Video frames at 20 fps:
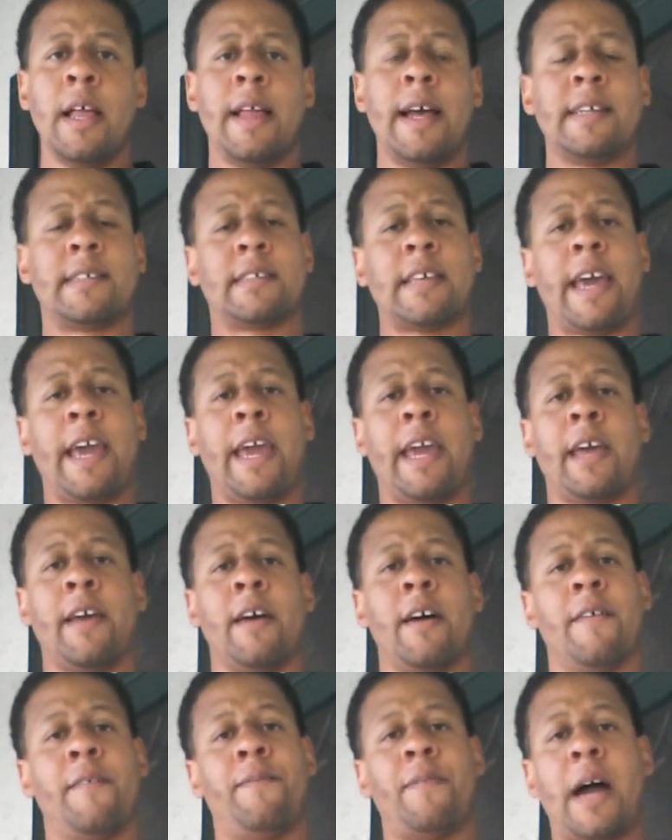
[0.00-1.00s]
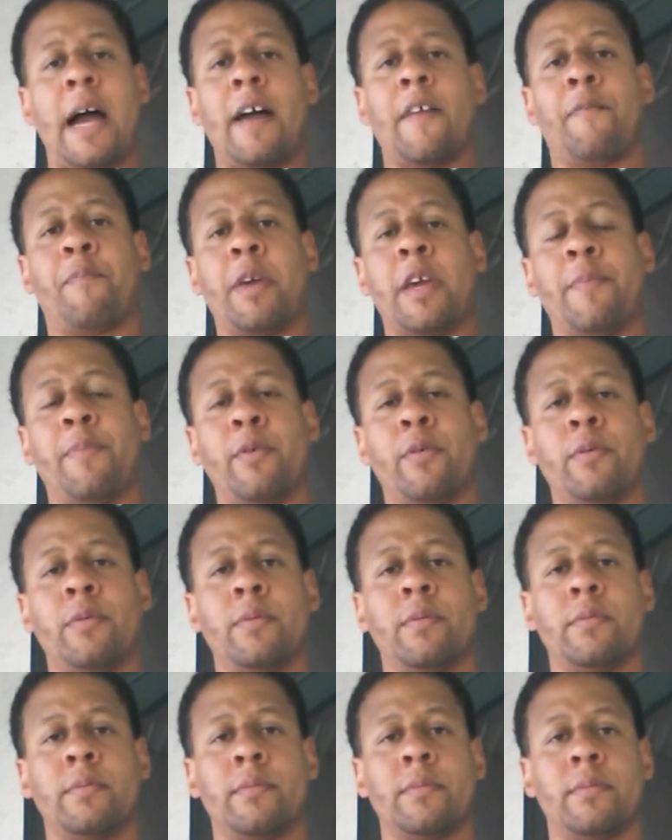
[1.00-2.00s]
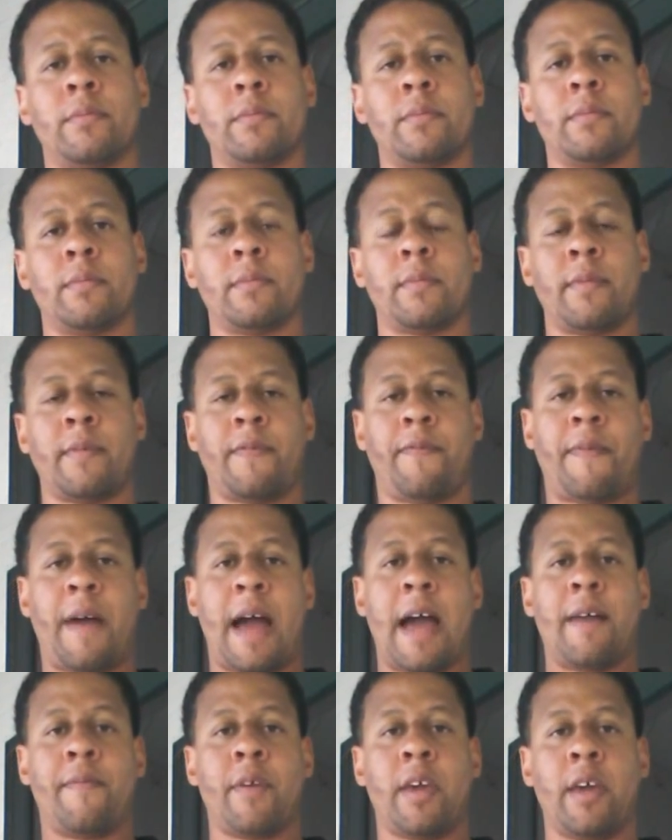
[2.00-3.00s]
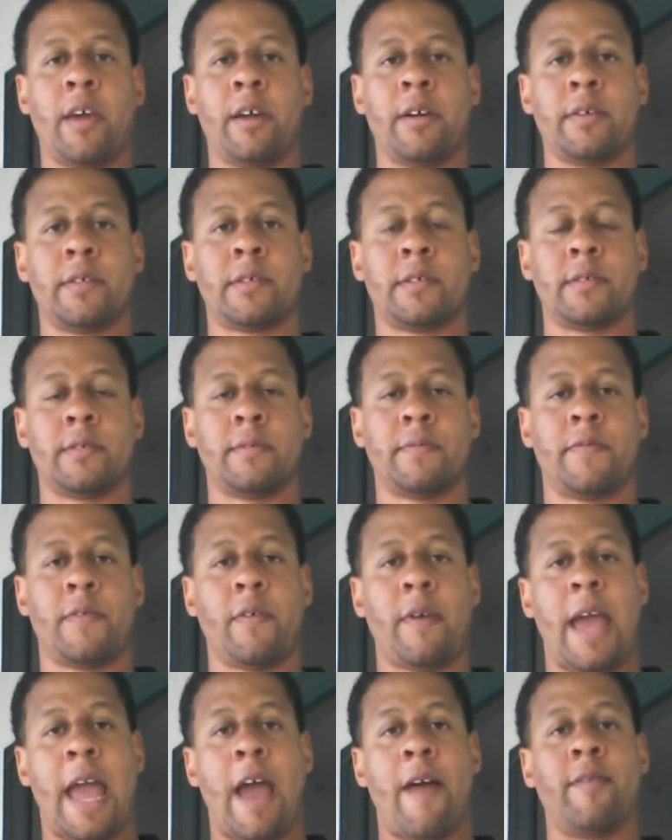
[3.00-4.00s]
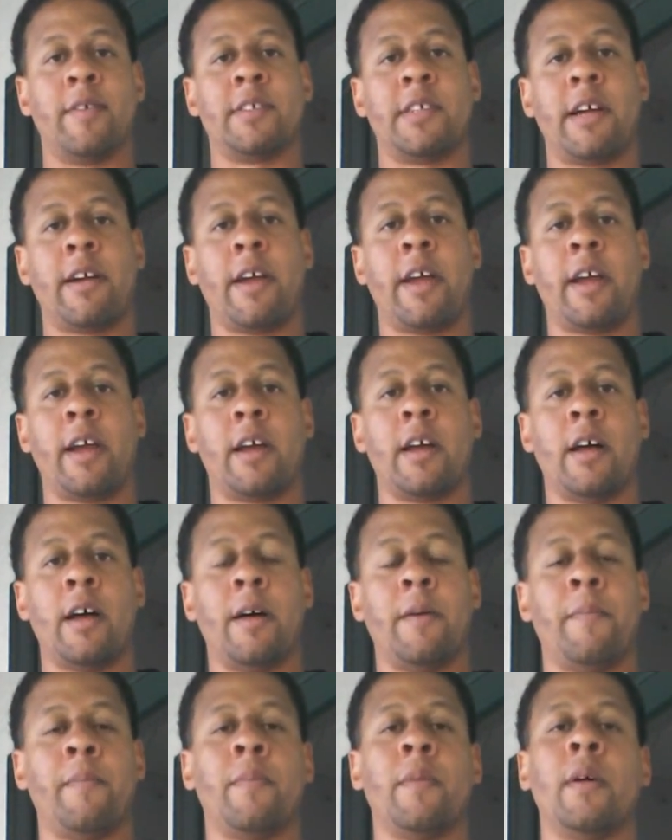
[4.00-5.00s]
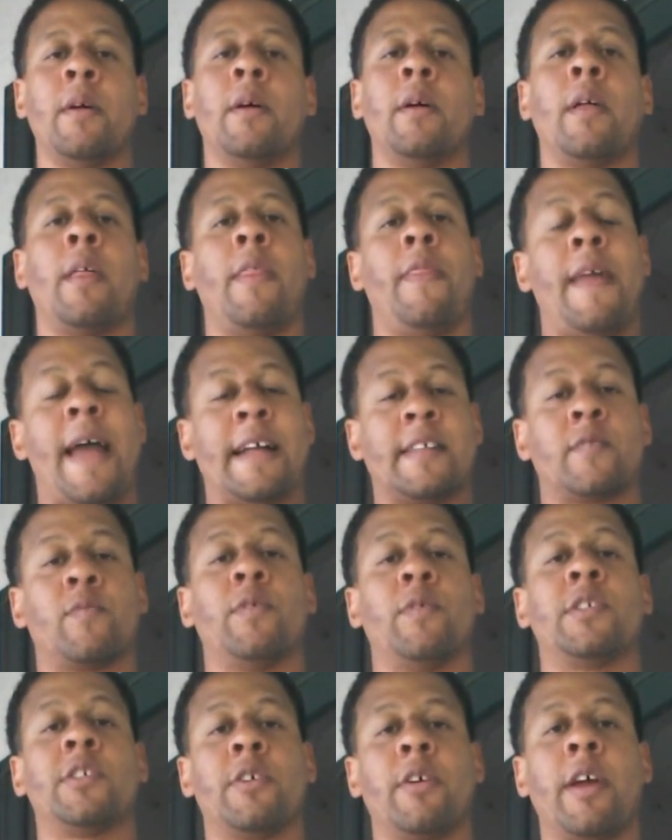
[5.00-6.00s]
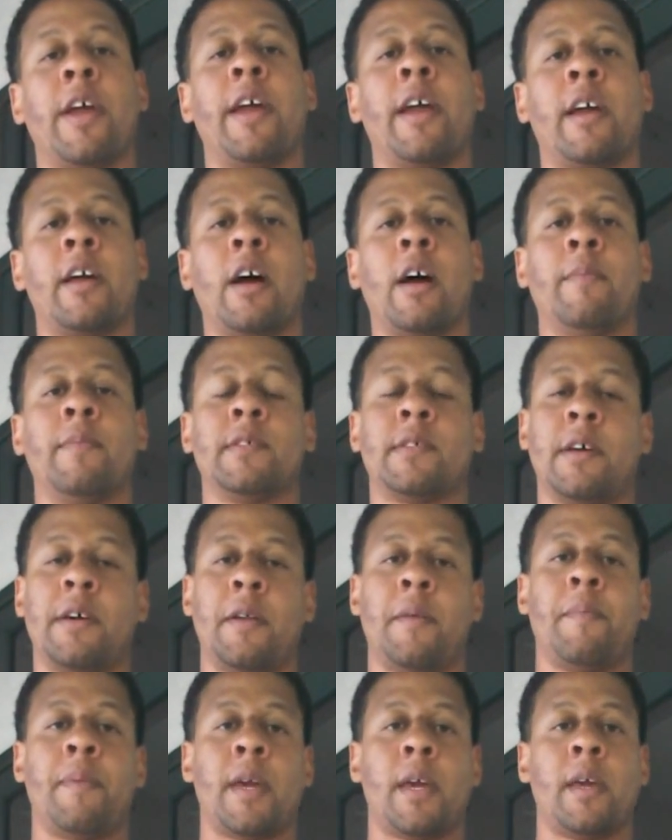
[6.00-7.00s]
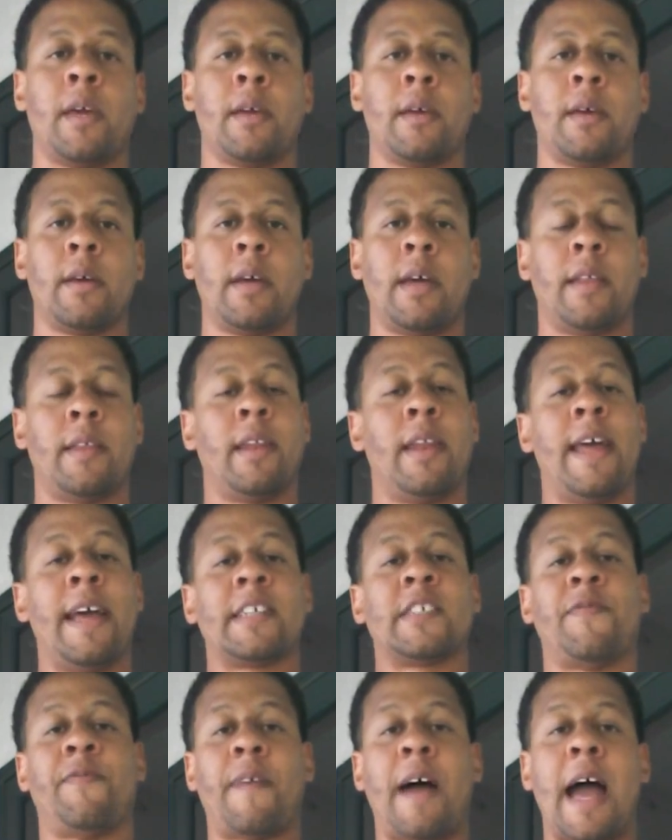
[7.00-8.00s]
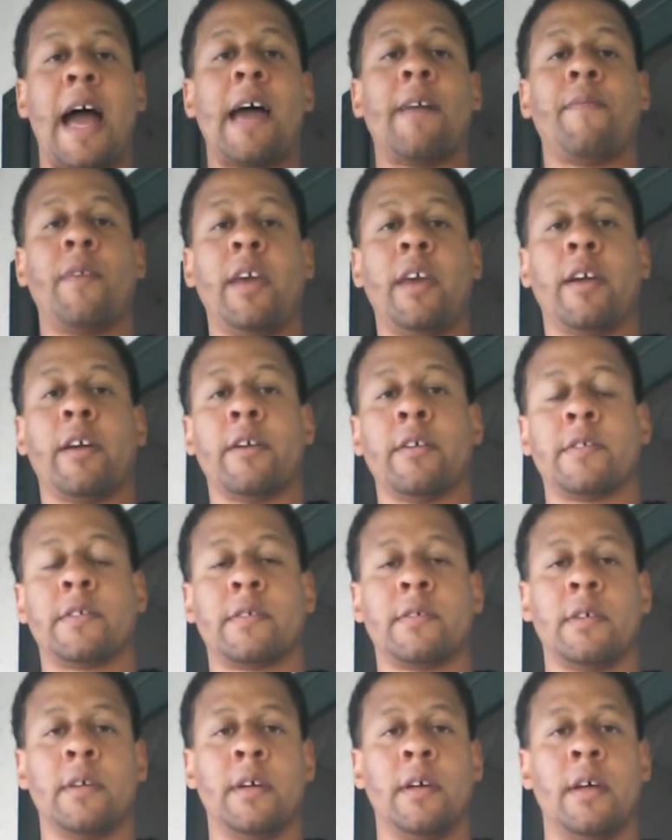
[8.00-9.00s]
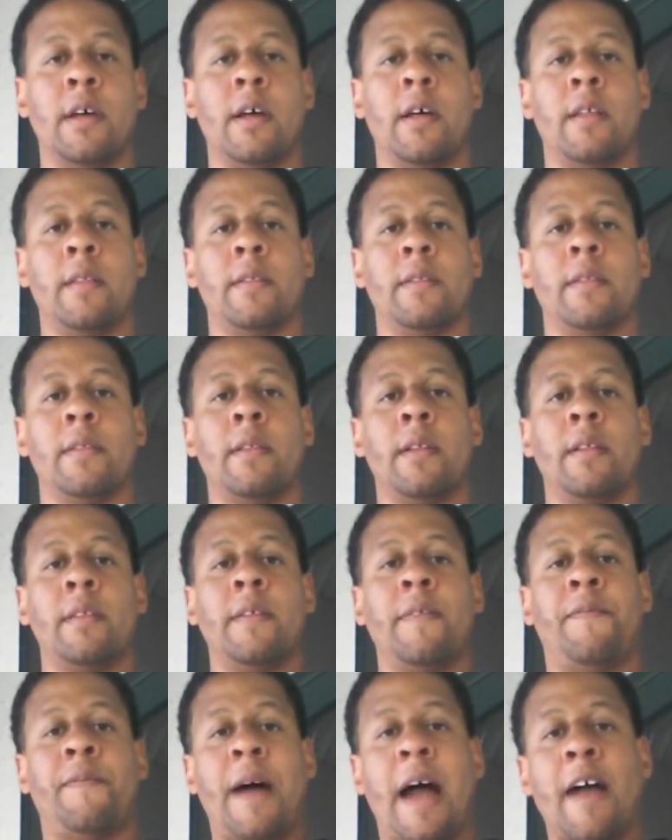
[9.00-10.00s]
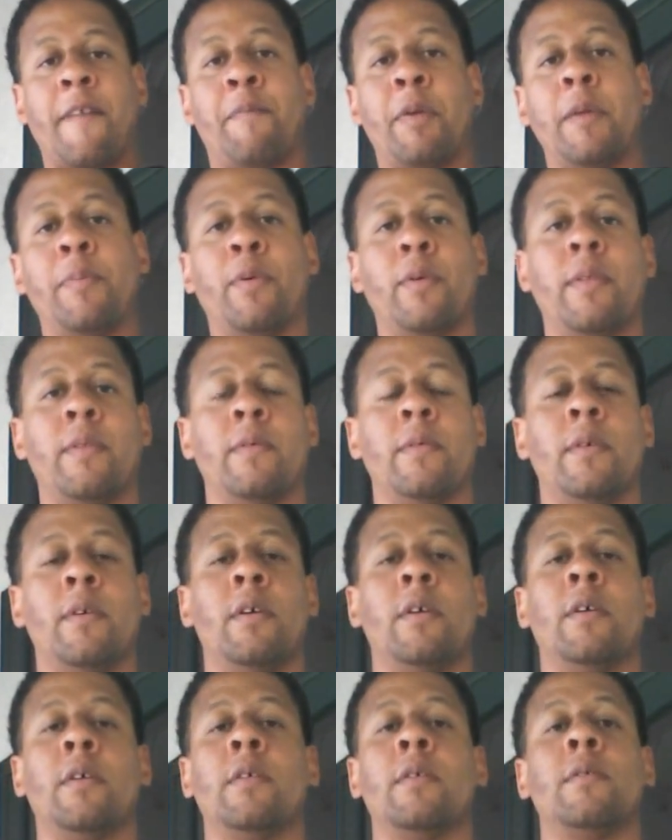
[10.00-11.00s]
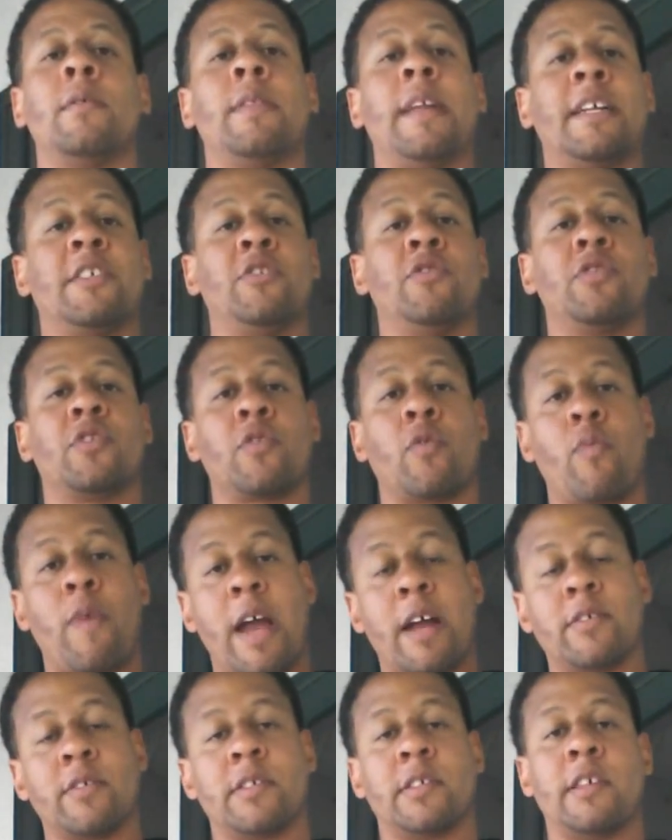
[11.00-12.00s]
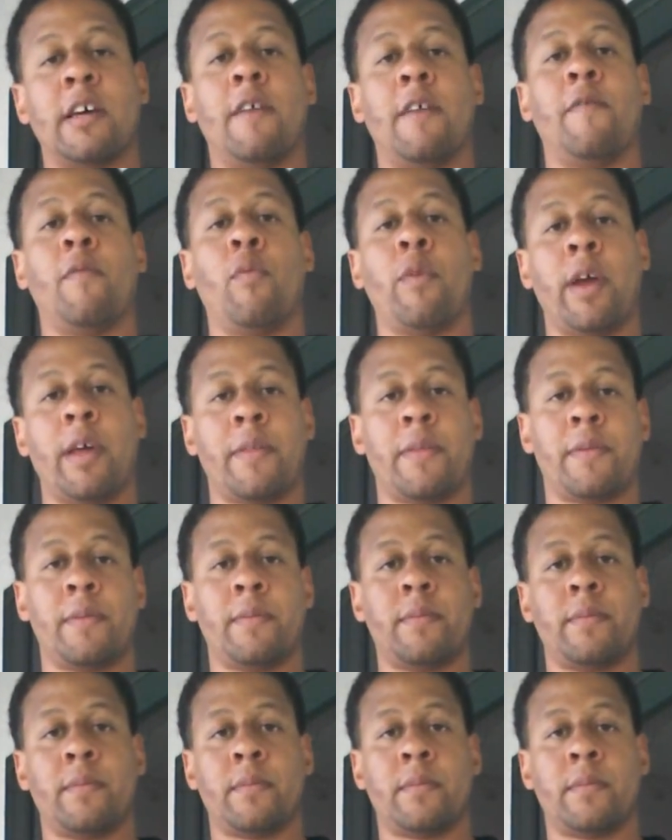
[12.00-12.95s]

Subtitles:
They say 5 people, 5 years. If you average their income, that's what your income is going to be. In the next 5 years, the 5 people that you surround yourself with,